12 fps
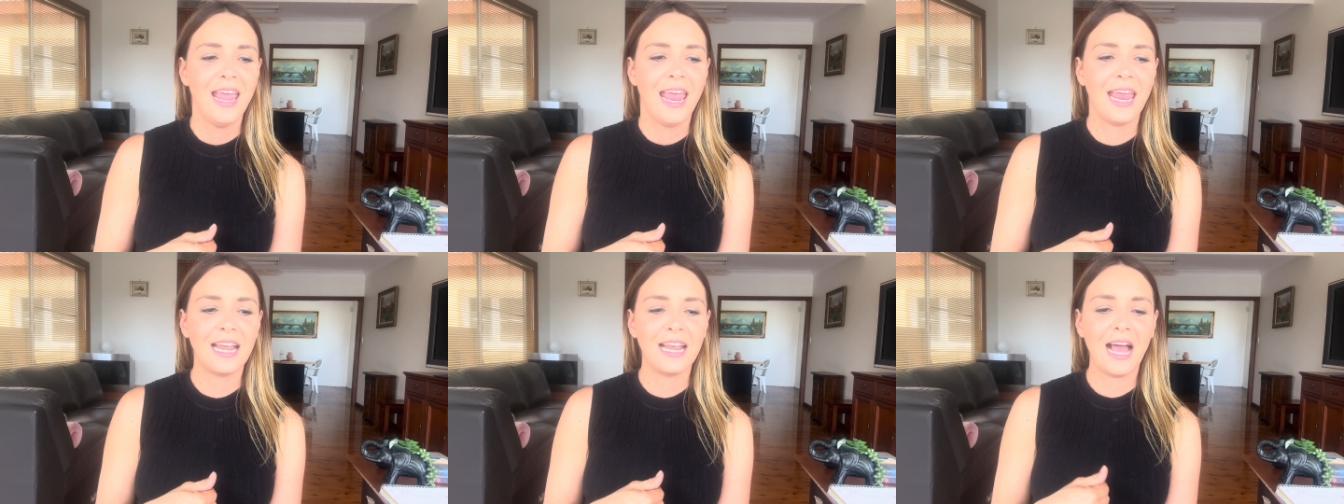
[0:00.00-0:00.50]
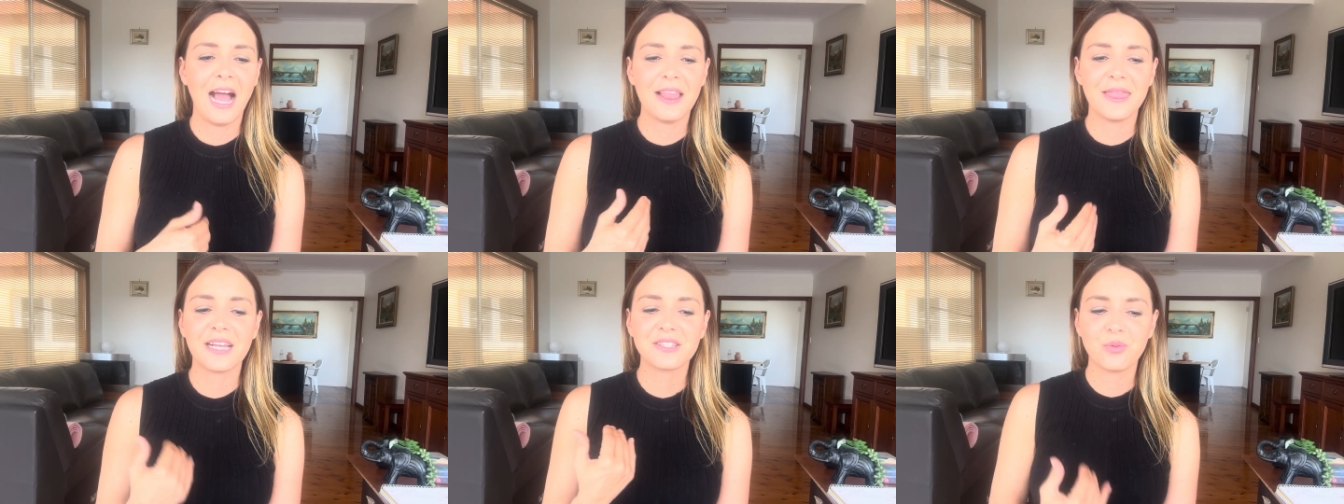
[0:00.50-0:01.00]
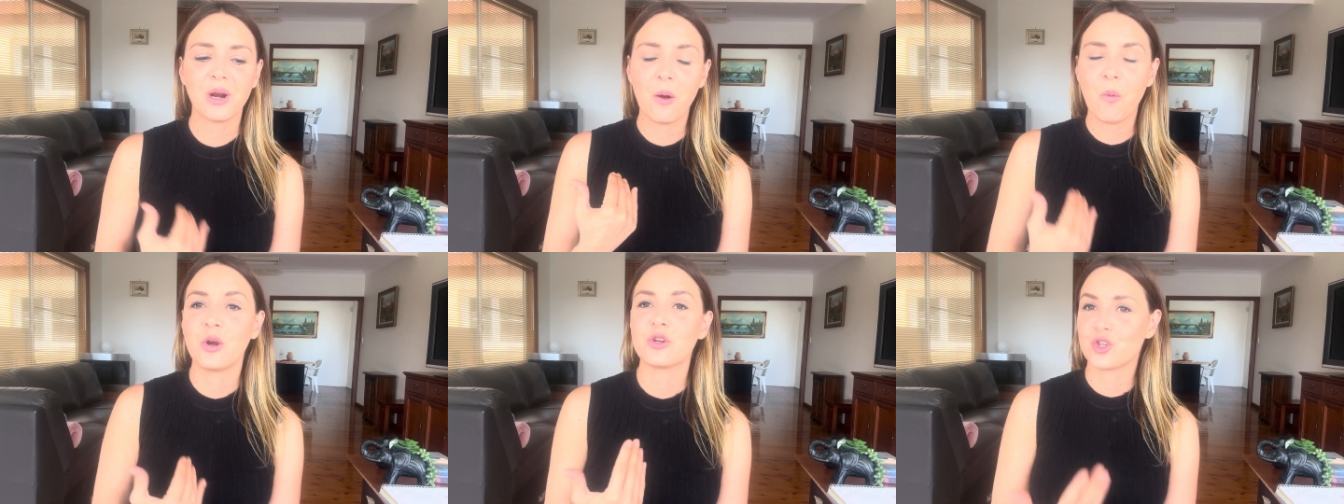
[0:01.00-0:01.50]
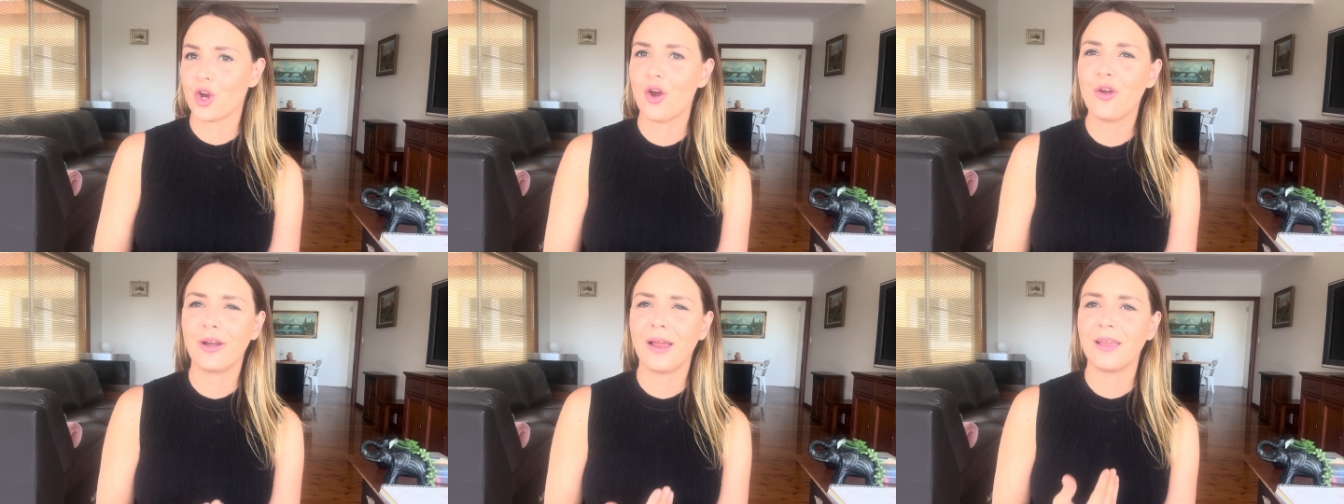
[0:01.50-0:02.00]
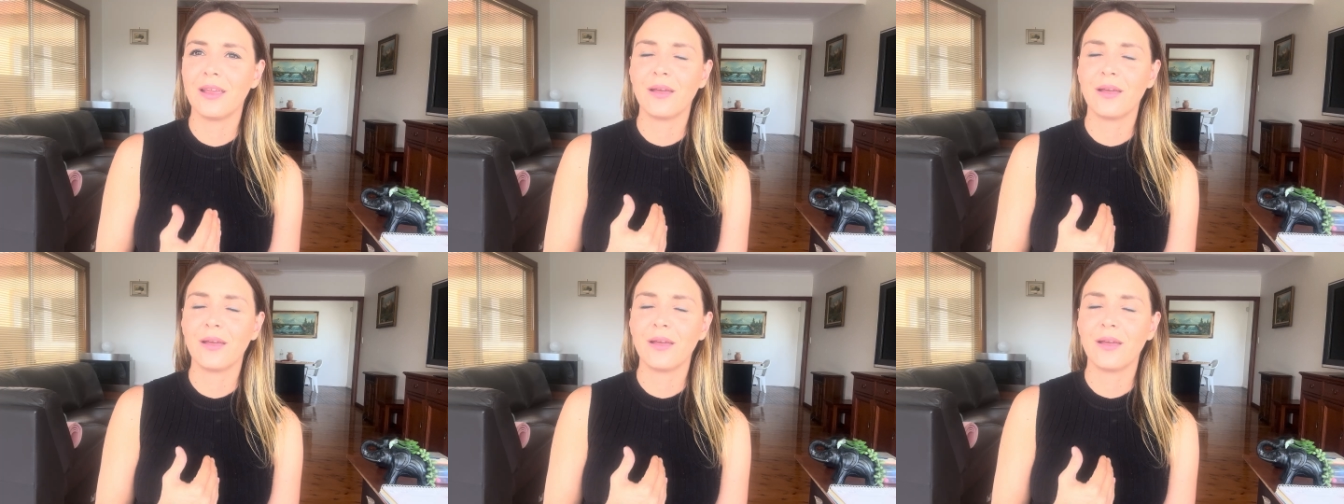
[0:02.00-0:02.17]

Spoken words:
And that's what I want to show. And I